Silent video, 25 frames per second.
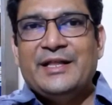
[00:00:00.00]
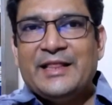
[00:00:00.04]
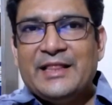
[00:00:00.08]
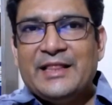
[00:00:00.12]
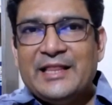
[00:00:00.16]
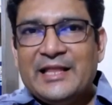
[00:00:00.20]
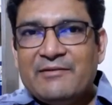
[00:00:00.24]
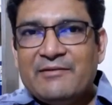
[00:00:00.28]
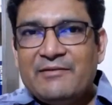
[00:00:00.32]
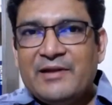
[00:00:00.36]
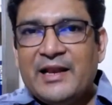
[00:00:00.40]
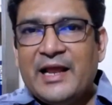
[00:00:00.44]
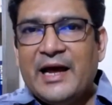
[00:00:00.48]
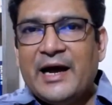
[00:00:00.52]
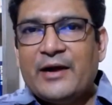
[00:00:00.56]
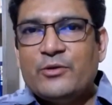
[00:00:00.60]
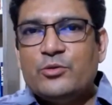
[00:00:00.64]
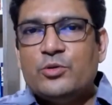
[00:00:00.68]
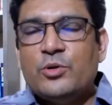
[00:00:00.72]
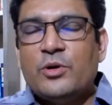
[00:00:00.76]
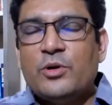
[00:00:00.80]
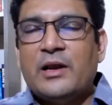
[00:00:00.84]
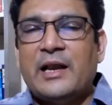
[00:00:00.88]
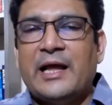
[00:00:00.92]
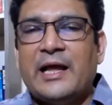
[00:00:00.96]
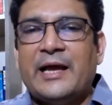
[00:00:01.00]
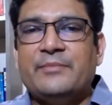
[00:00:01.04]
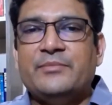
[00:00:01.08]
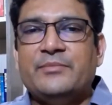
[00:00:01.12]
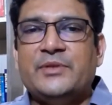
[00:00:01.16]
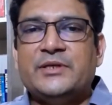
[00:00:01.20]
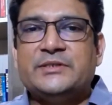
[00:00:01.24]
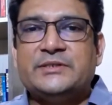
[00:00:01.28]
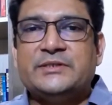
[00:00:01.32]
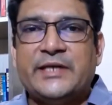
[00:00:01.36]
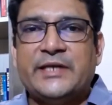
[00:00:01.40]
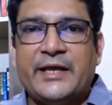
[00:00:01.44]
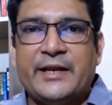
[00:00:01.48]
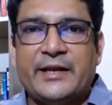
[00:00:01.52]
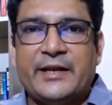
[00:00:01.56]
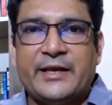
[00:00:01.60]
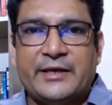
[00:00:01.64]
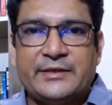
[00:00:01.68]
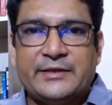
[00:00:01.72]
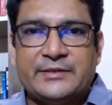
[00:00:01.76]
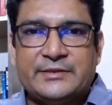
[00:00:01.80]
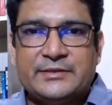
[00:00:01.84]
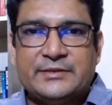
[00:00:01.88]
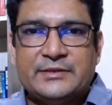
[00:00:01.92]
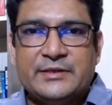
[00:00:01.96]
they will have to climb the
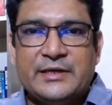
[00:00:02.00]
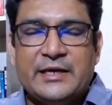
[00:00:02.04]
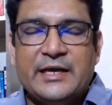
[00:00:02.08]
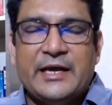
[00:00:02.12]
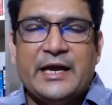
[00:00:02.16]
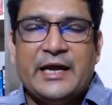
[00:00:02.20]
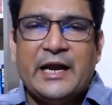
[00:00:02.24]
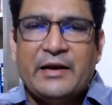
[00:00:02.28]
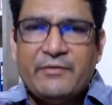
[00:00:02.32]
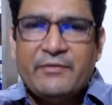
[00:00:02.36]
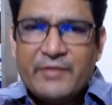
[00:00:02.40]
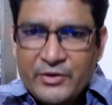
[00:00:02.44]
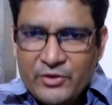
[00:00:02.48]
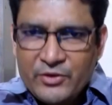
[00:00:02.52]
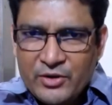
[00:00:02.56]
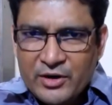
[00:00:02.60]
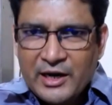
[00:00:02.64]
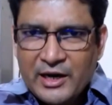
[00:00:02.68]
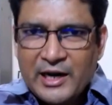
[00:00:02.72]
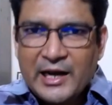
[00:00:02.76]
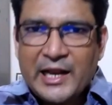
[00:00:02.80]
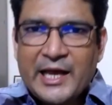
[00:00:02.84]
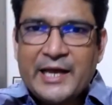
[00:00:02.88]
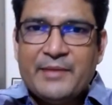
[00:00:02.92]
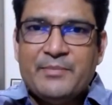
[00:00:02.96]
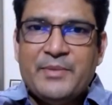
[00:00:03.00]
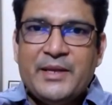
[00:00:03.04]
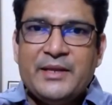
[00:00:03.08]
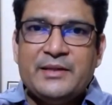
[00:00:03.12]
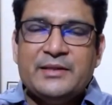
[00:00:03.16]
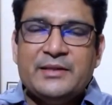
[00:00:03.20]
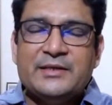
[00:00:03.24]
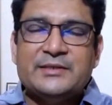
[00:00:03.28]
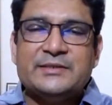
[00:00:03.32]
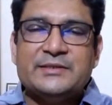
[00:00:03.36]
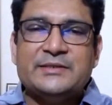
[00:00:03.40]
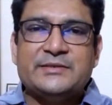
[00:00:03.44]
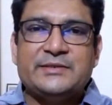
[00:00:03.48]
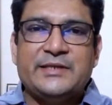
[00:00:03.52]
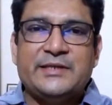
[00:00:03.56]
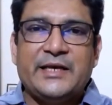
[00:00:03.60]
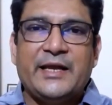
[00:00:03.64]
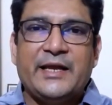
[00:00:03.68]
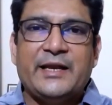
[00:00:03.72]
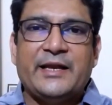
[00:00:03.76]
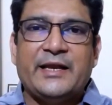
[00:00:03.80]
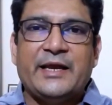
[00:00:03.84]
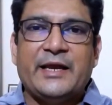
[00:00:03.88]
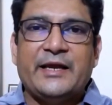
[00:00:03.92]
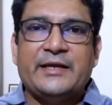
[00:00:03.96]
staircase and when you're climbing the
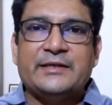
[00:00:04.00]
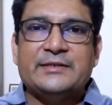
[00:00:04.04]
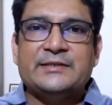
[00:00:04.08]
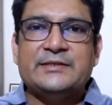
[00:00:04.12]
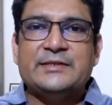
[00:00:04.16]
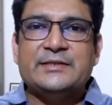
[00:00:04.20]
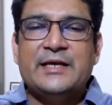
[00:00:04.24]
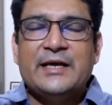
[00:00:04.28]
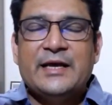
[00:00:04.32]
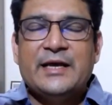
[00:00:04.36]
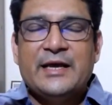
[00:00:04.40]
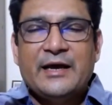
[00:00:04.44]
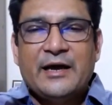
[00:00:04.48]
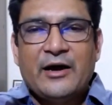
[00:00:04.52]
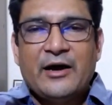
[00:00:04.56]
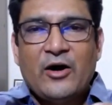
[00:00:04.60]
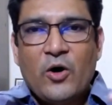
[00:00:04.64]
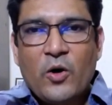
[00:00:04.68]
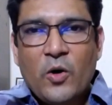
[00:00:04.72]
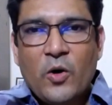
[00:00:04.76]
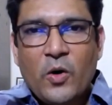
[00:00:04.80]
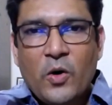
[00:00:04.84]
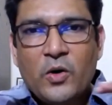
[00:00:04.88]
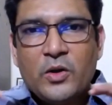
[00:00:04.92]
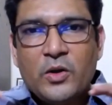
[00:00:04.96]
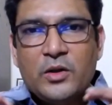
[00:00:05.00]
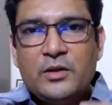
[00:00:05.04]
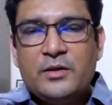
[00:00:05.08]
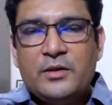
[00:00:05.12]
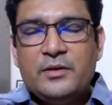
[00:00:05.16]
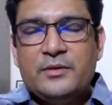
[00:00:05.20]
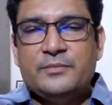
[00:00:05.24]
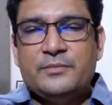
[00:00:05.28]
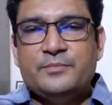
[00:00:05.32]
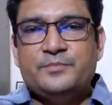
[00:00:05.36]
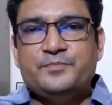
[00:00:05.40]
staircase all